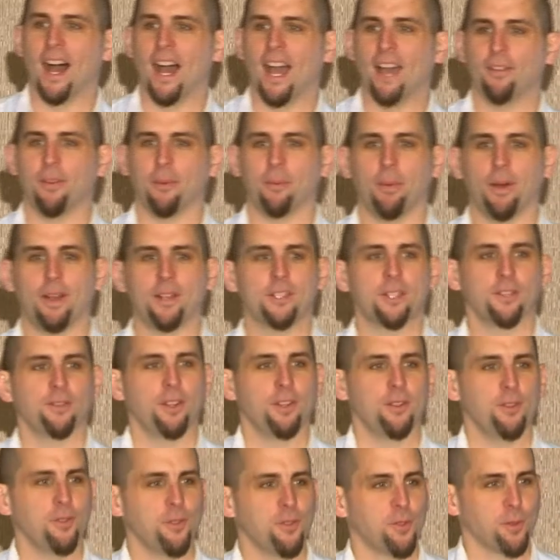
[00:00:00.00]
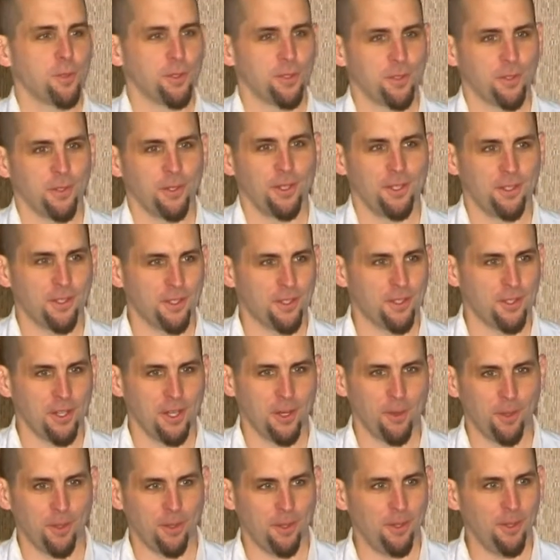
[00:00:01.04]
I have a bunch of unusual stories to share
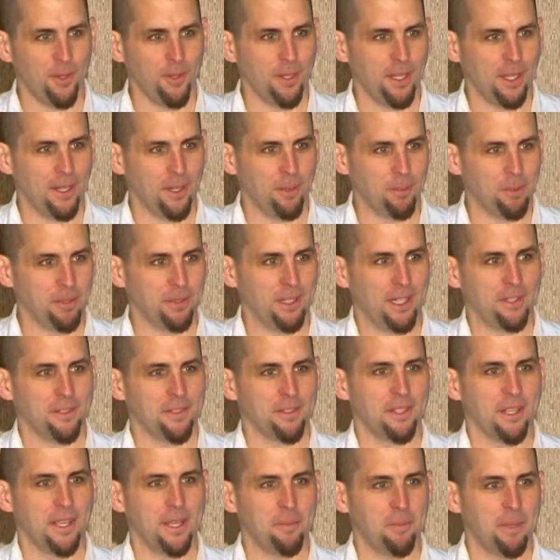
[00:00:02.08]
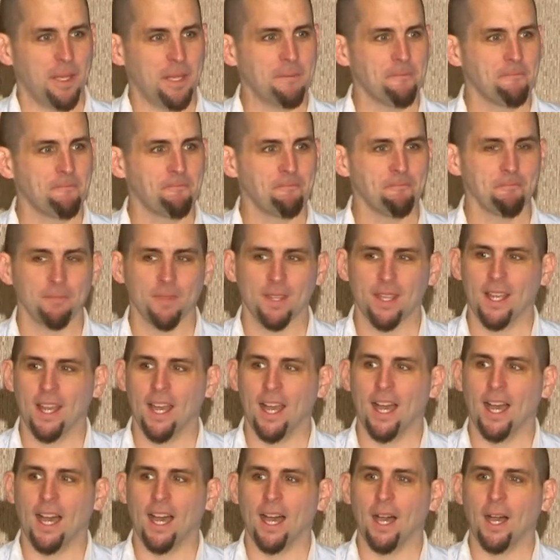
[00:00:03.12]
with you, and I hope you'll entertain me.
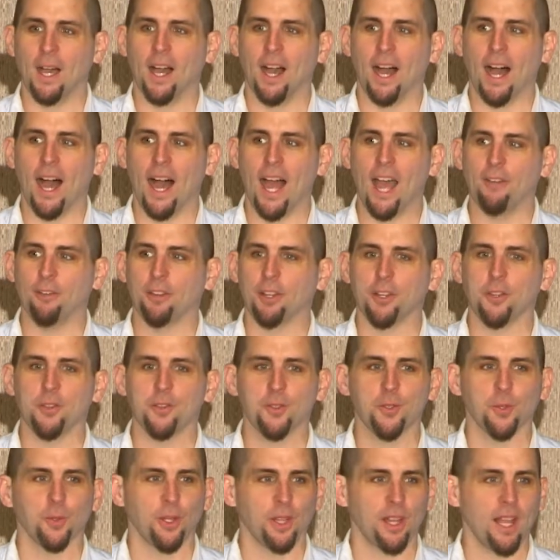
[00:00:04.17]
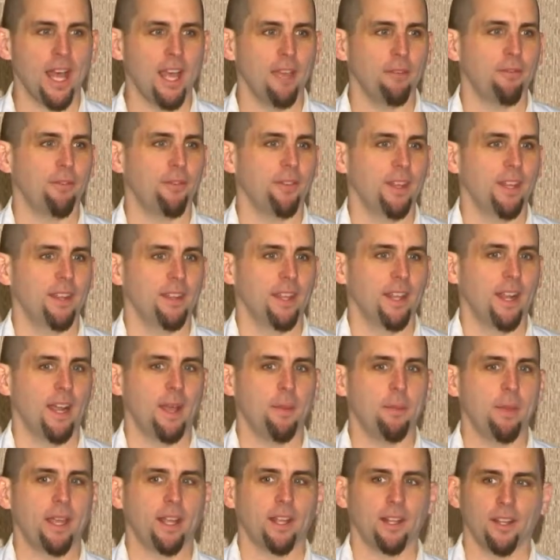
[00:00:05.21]
I have an unusual life in that I
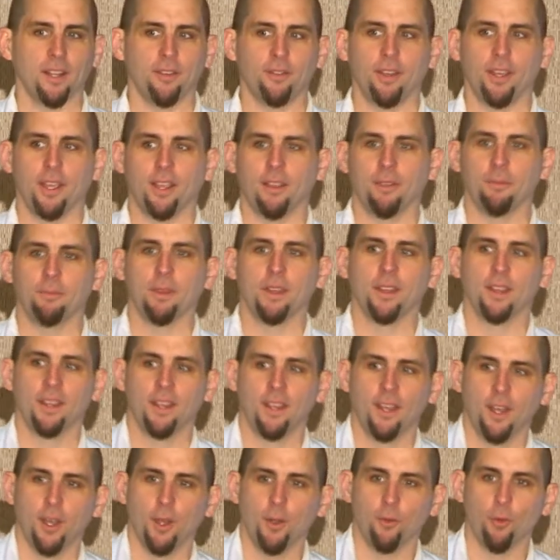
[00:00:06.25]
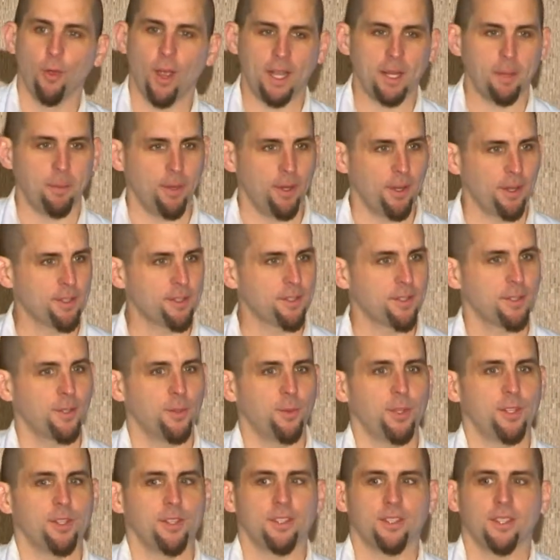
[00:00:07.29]
make a living writing books,
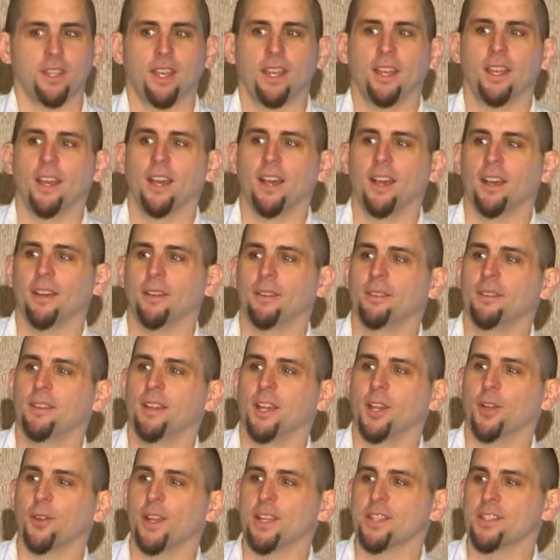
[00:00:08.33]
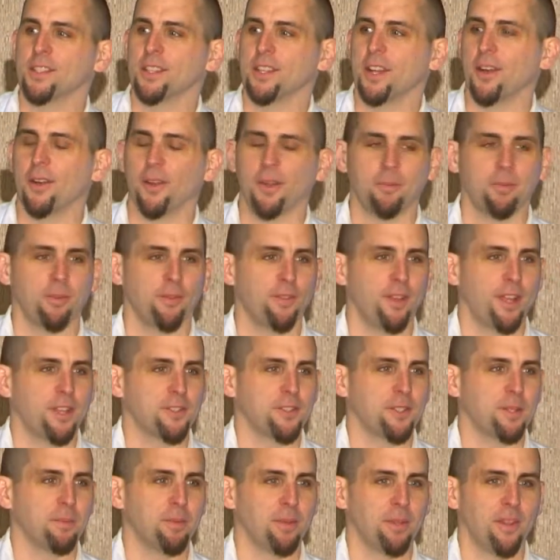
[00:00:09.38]
which is a increasingly hard
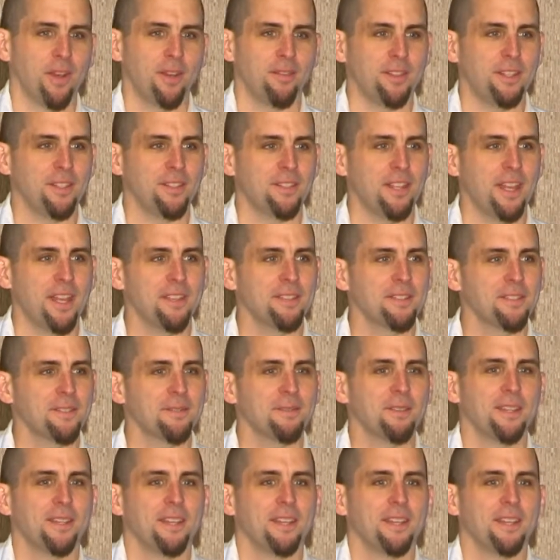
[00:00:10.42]
profession to pull off these days.